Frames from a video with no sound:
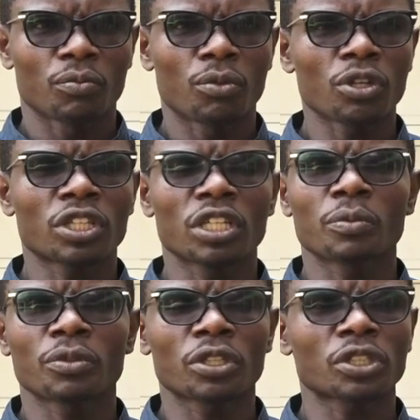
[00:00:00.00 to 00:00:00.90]
both
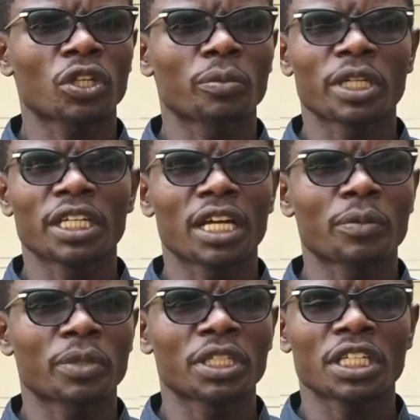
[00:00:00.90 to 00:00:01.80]
in social media
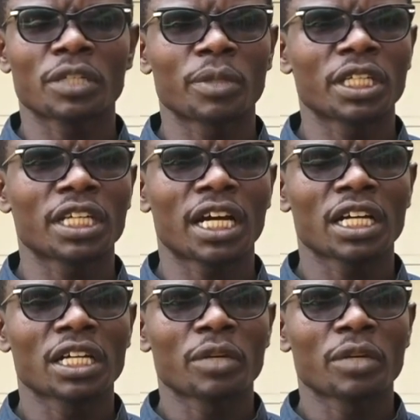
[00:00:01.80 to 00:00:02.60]
and printed media.